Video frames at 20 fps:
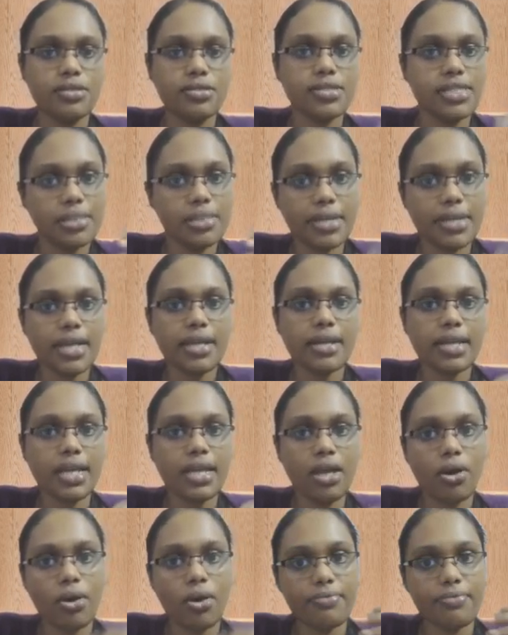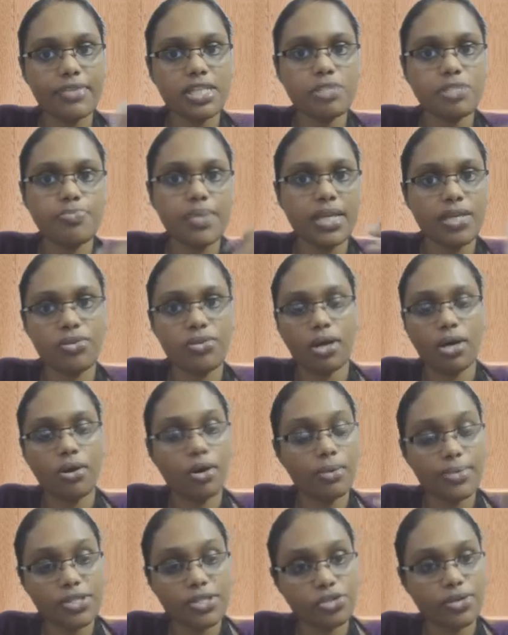So similarly,
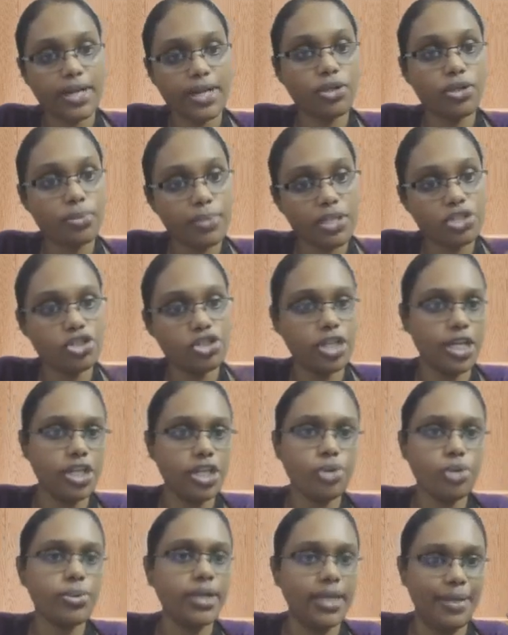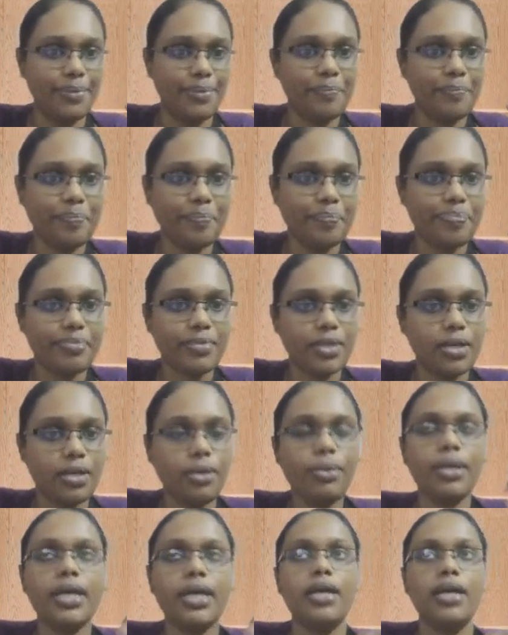always try to be genuine.
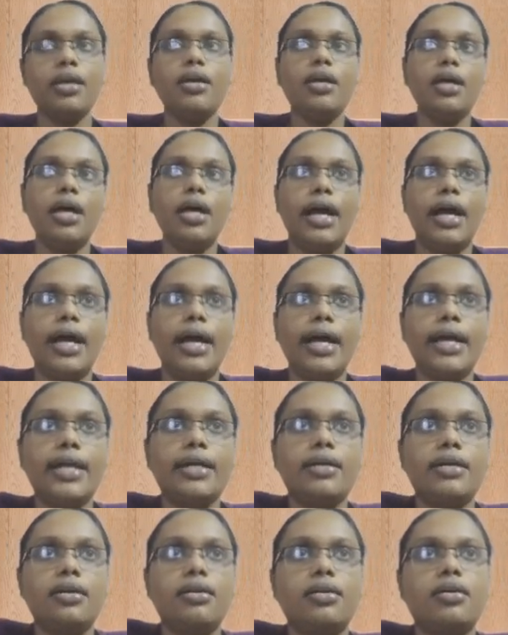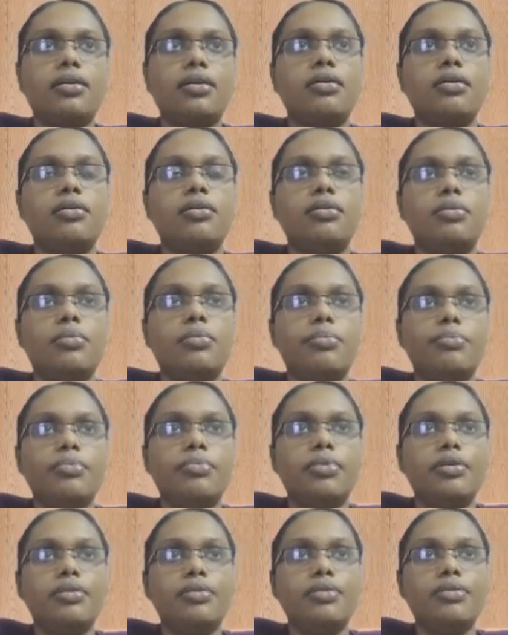Okay. And
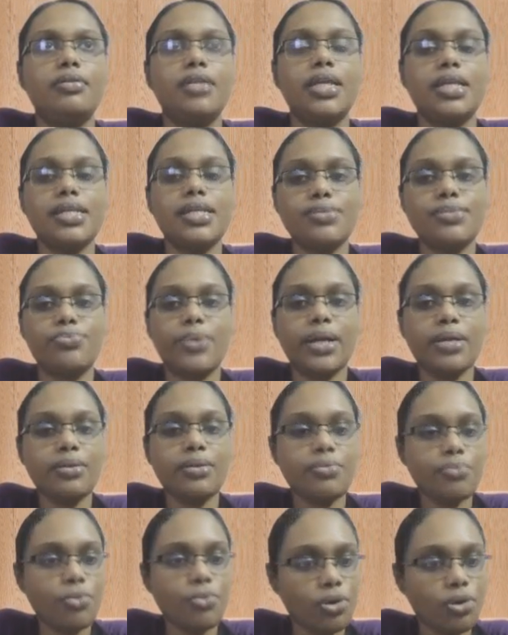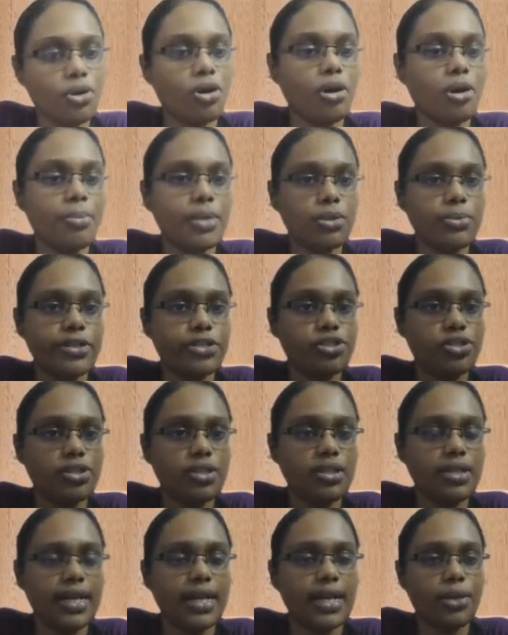there is one more common
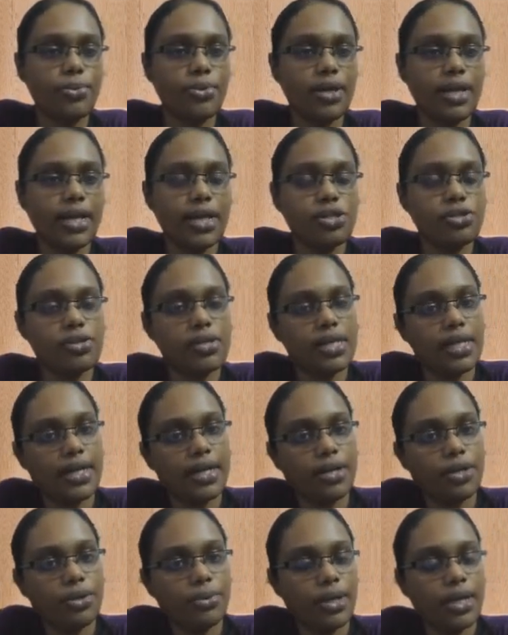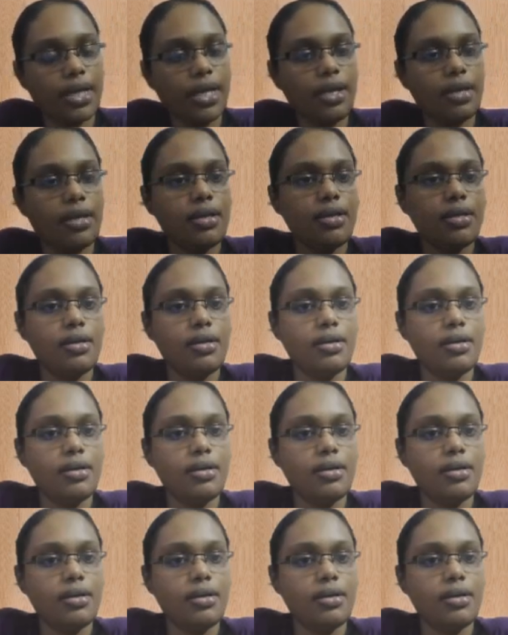question that I would like to tell today.